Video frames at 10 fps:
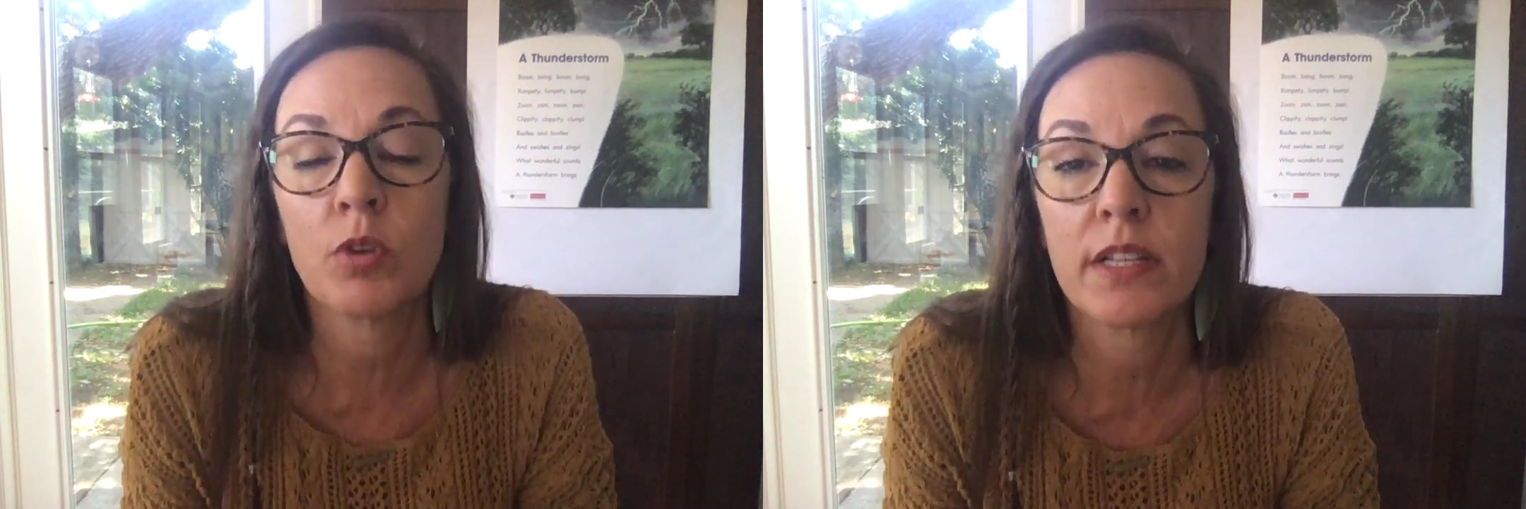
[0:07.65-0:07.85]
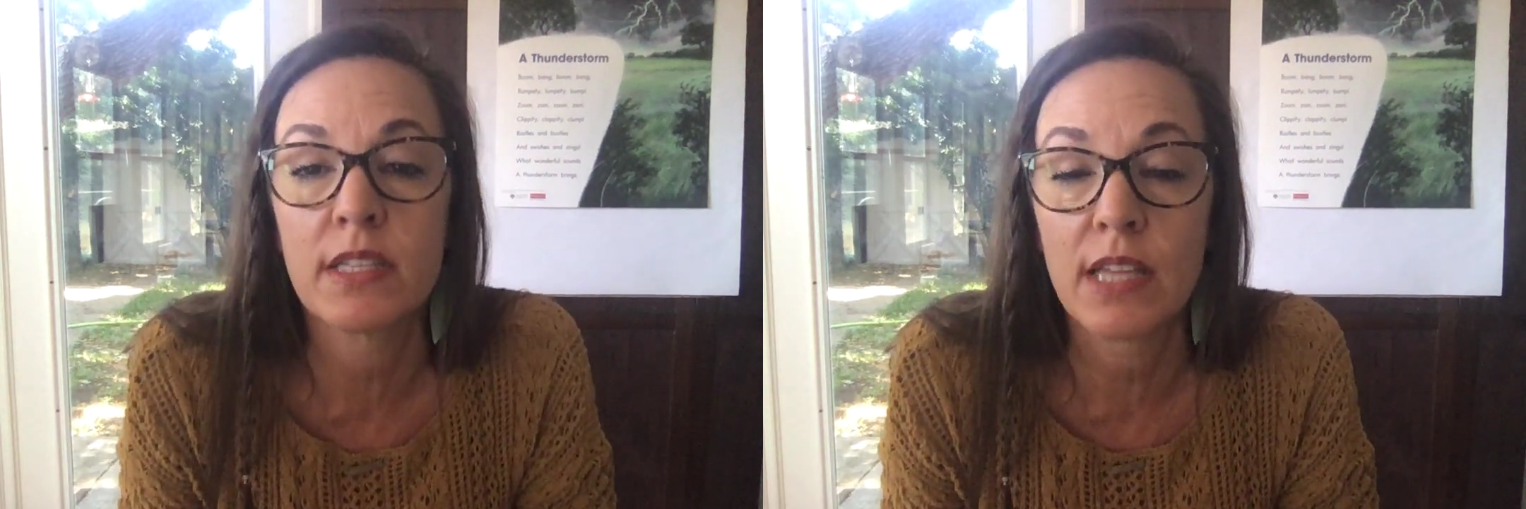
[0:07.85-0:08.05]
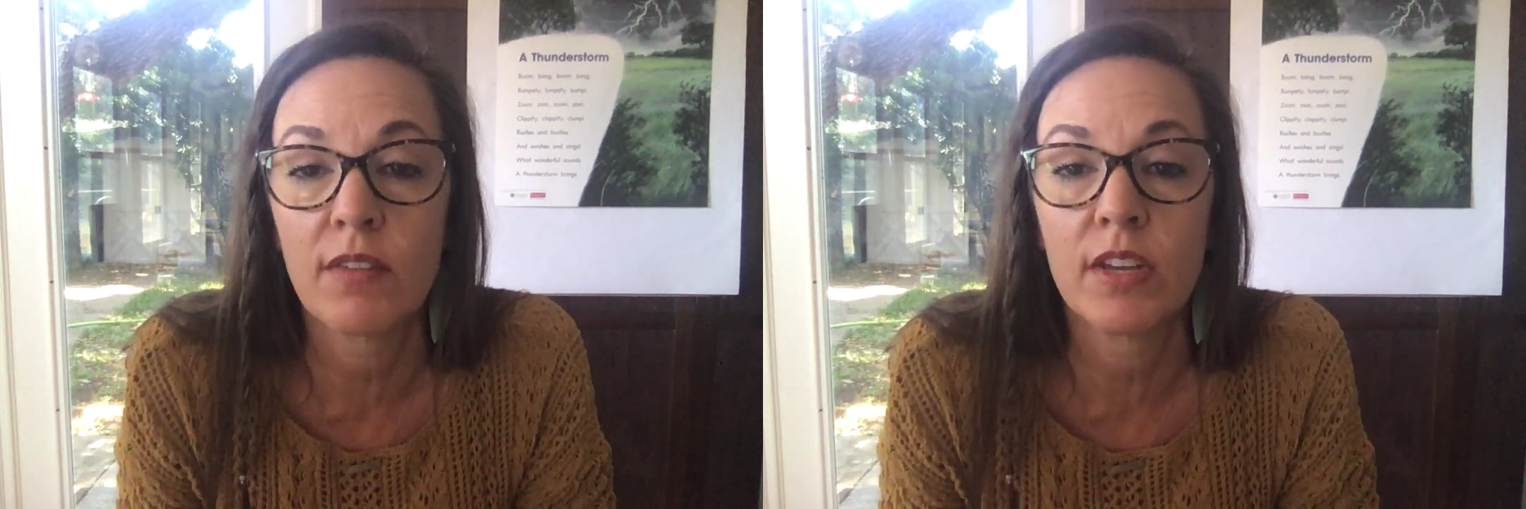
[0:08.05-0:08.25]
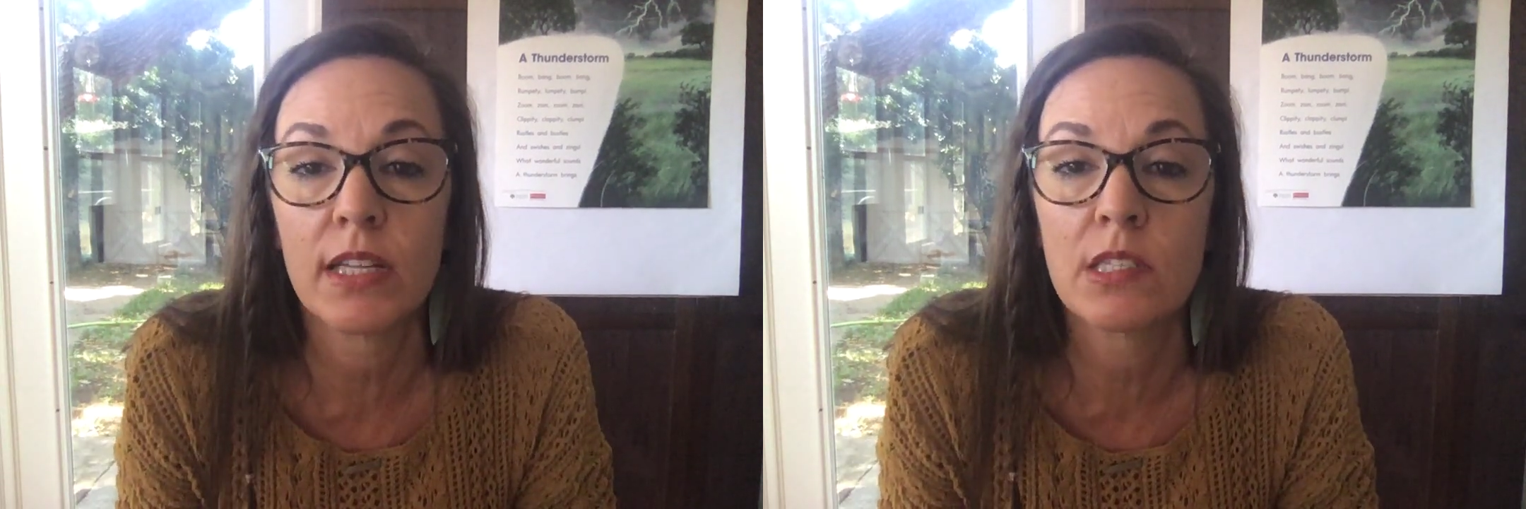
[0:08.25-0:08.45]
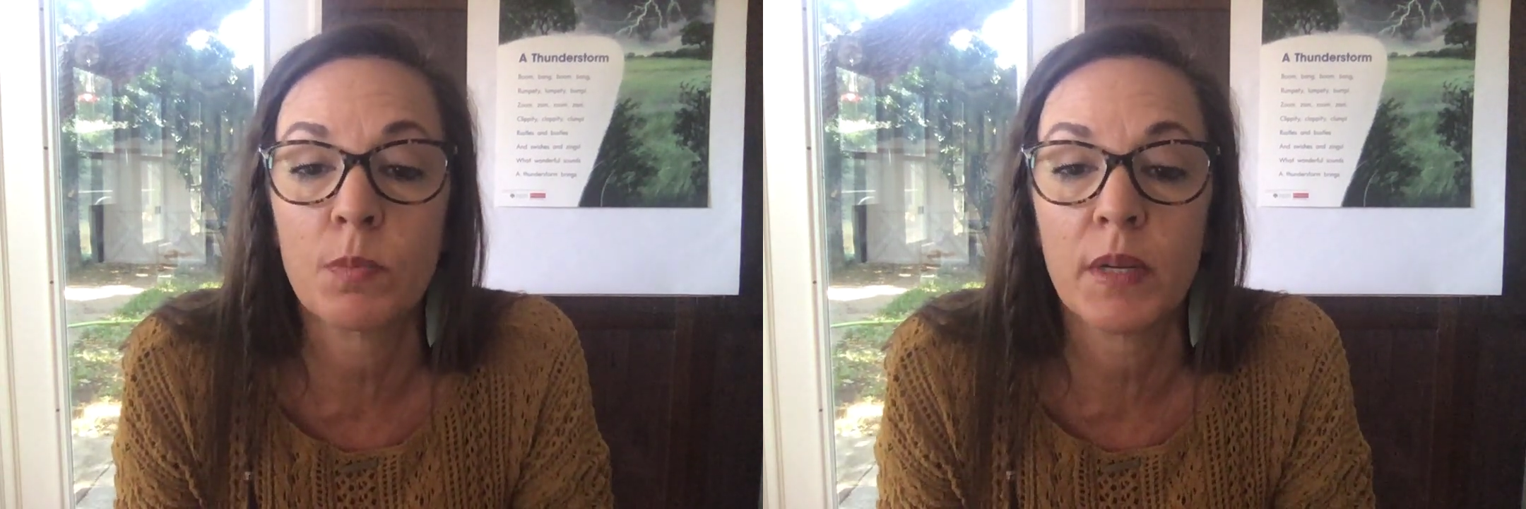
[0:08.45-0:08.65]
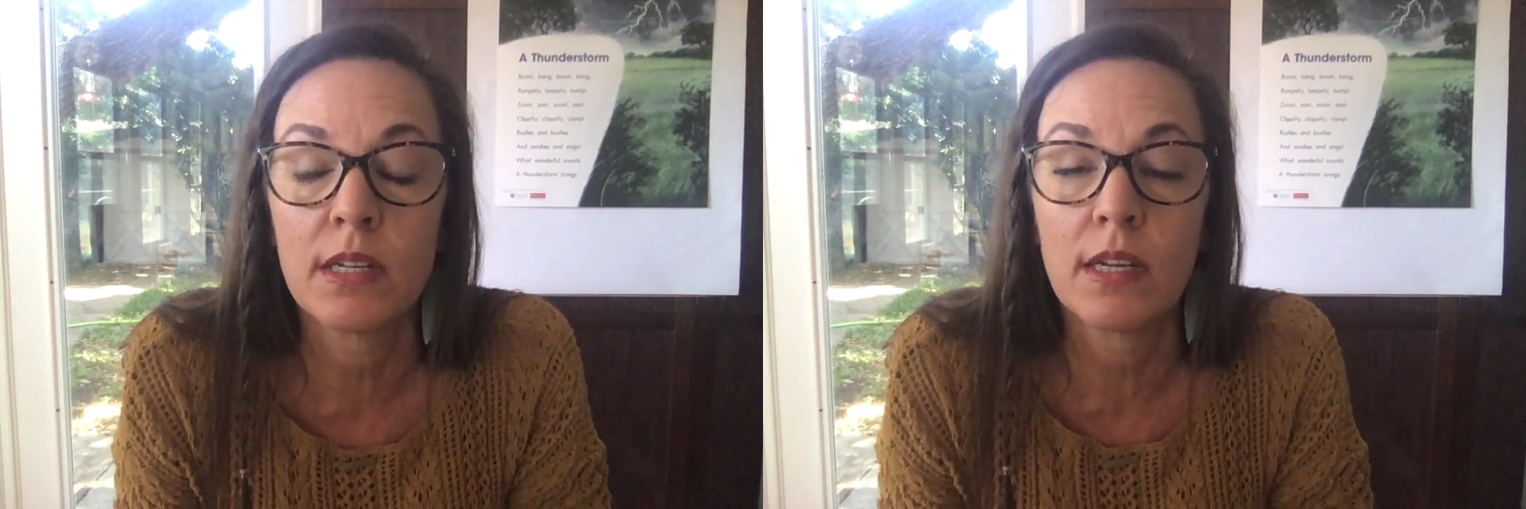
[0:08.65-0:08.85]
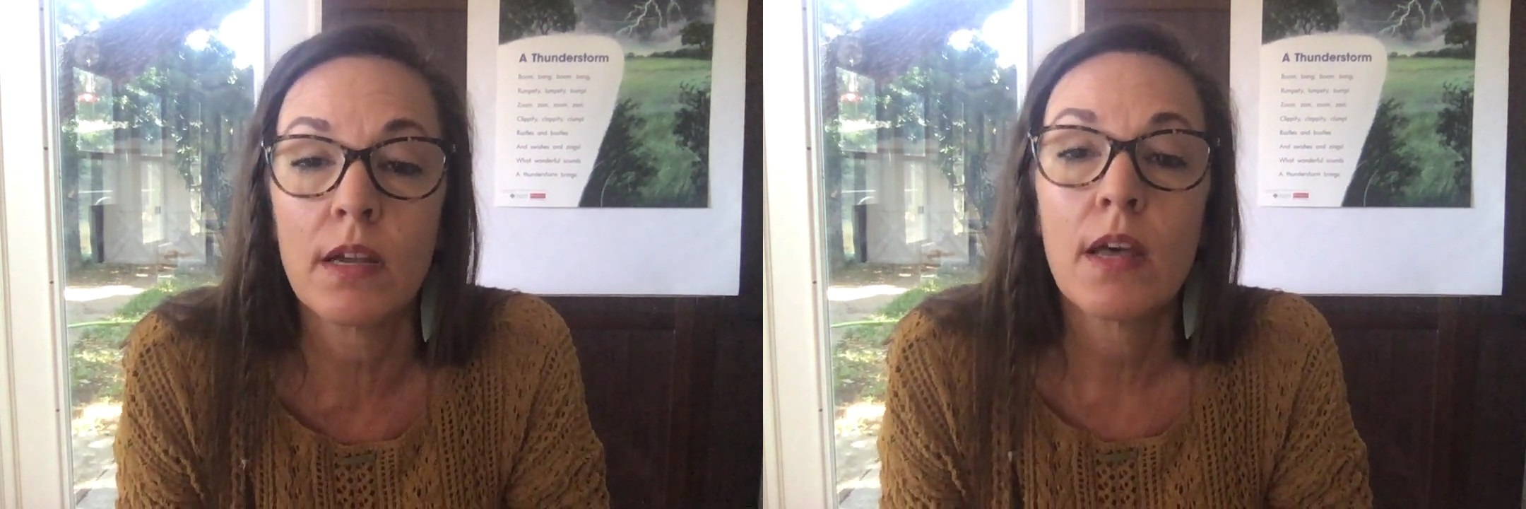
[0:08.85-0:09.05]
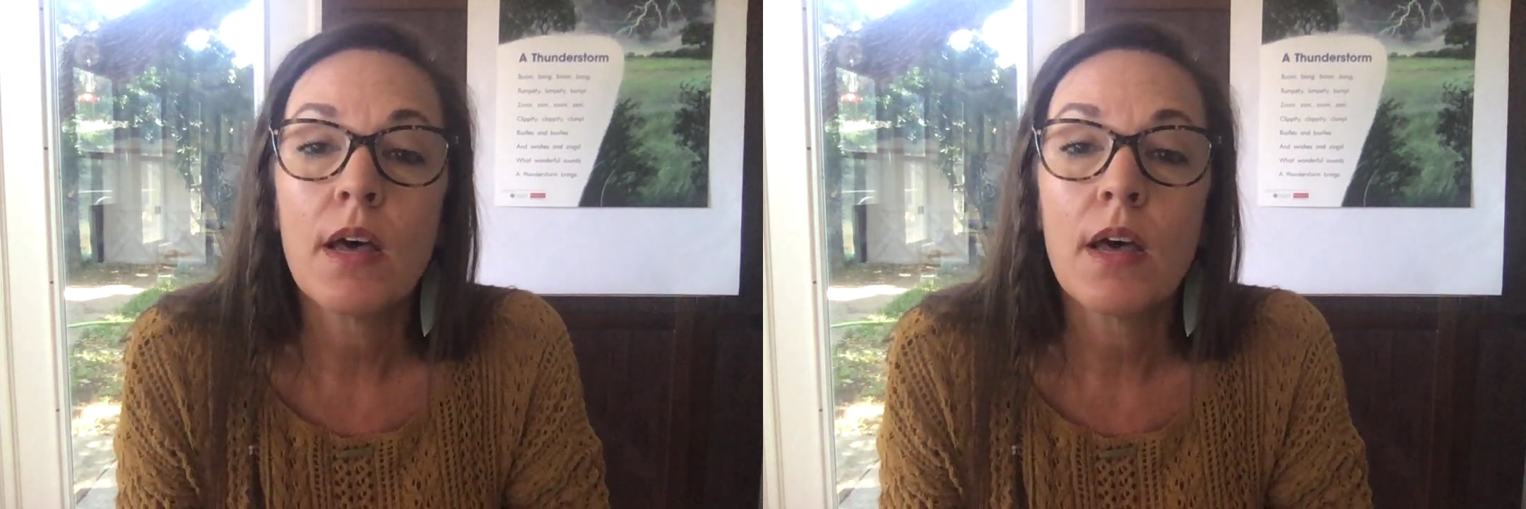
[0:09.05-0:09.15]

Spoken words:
on saving and spending,